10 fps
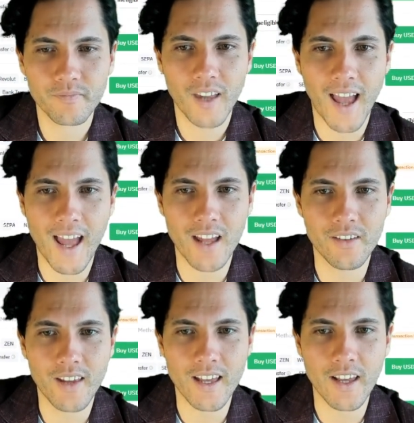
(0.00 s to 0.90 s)

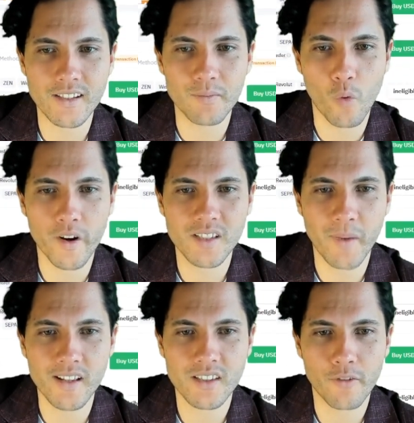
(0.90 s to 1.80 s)
And it gets more
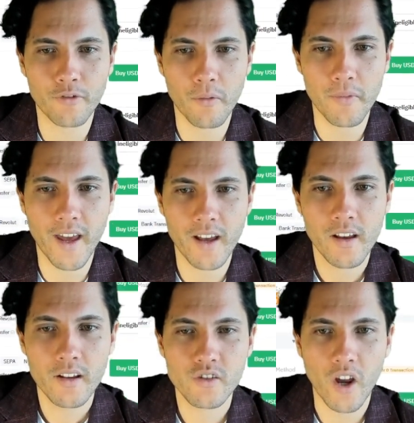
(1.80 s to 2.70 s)
expensive from there.
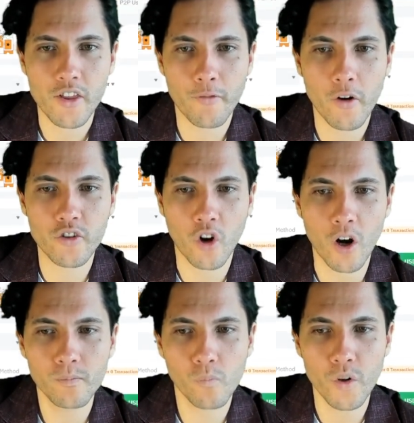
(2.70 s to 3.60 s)
So at the very
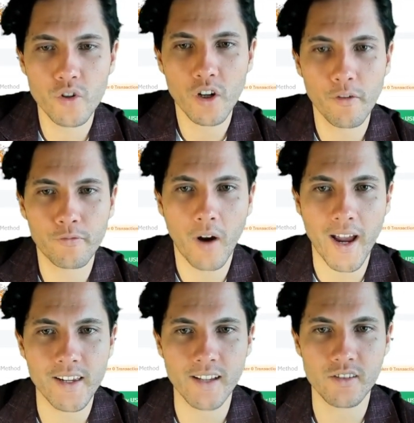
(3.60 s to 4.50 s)
top, what you're going to
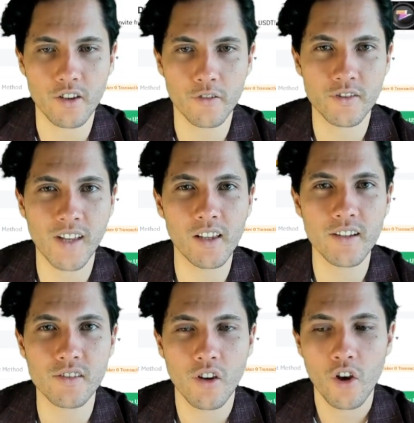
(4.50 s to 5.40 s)
find is that the
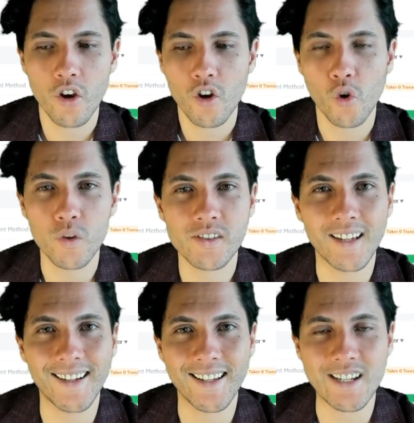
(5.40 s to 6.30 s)
sellers who are
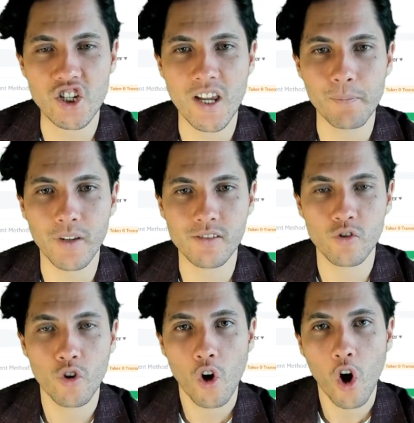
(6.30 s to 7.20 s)
selling it the
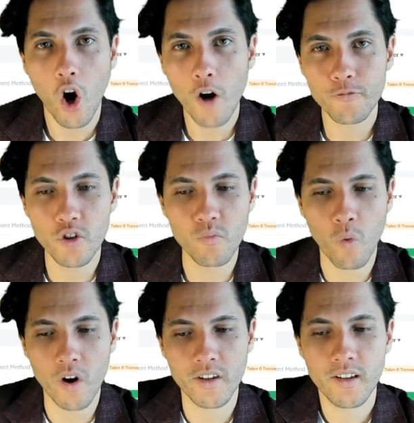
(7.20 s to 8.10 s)
cheapest often
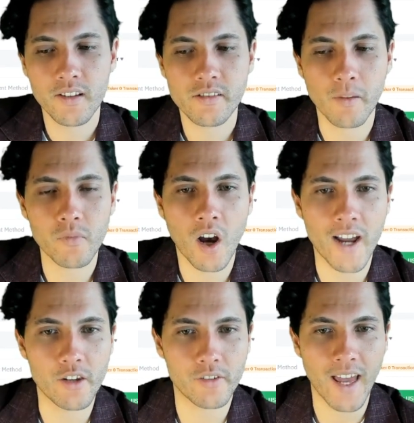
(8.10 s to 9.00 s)
want some
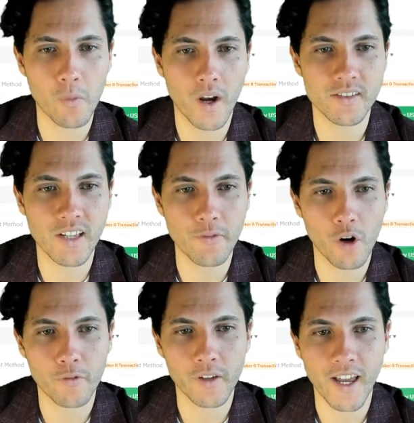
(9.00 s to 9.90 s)
kind of KYC
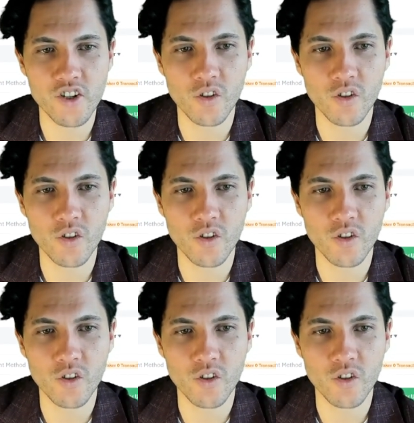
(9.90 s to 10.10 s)
verification.